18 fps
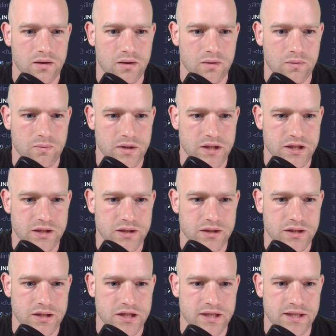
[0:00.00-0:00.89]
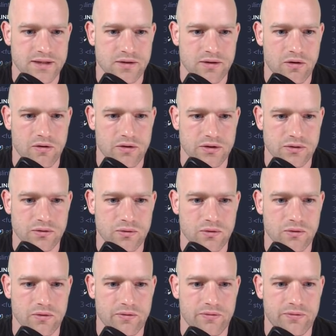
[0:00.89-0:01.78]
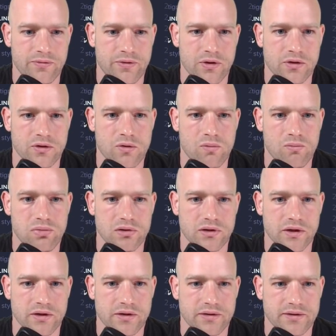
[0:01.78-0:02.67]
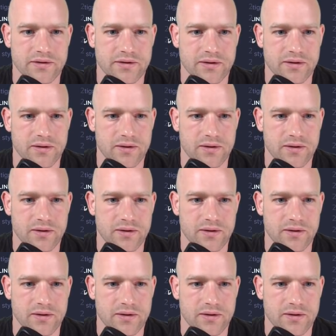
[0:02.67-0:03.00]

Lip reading: which is our third component.